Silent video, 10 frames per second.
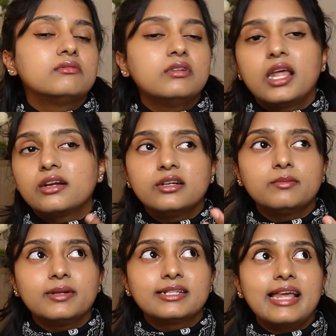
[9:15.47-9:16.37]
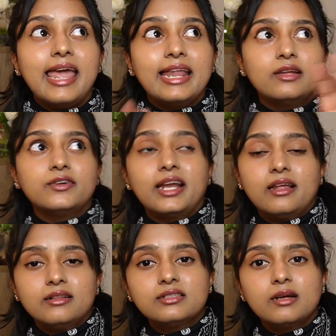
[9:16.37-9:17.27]
like rent a place anywhere
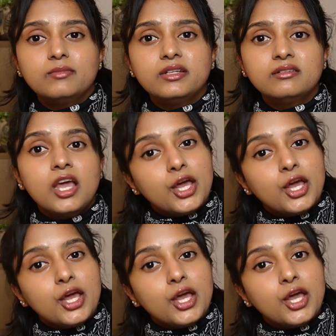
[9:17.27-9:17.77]
else Dublin,